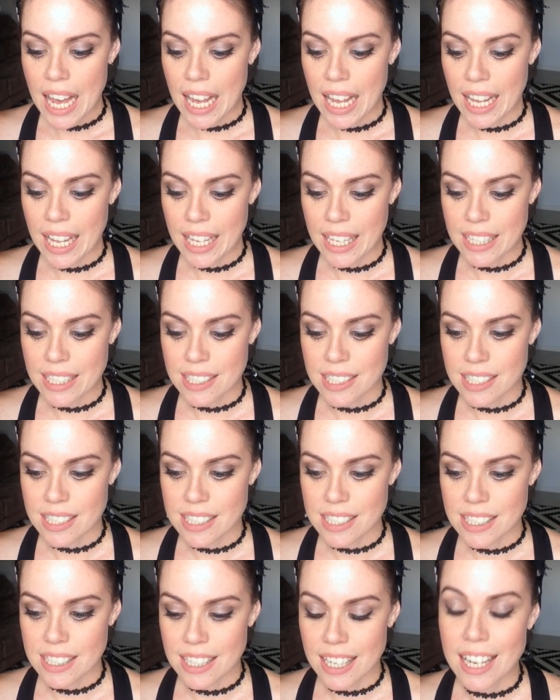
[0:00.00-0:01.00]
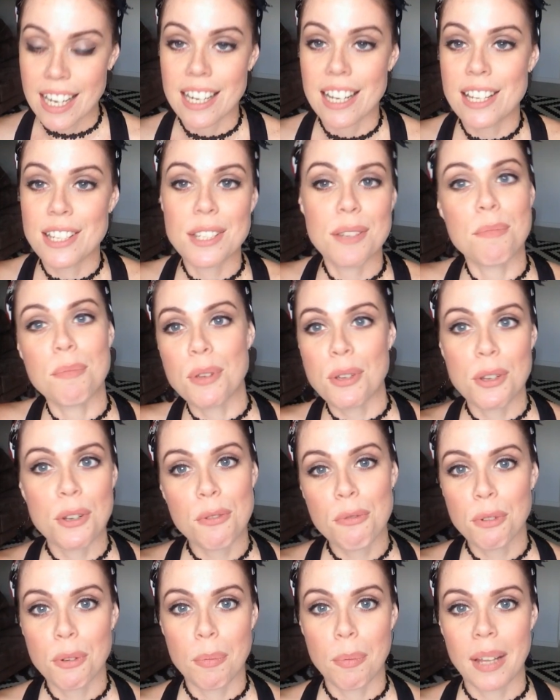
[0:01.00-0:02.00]
and it is a
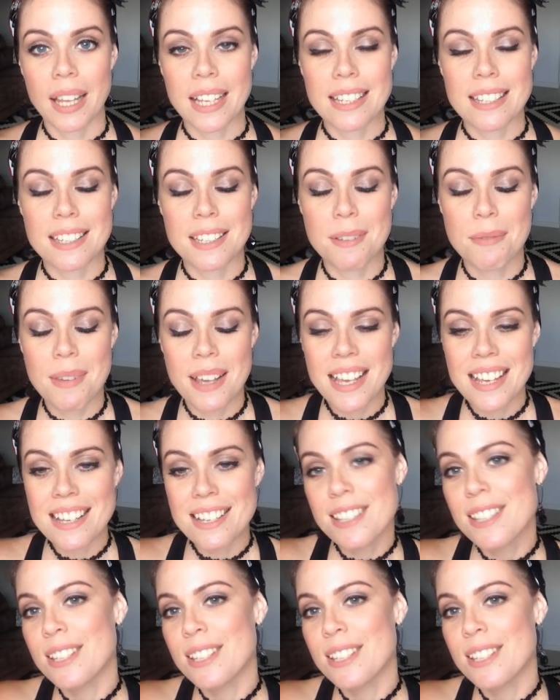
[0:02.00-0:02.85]
beautiful place to be.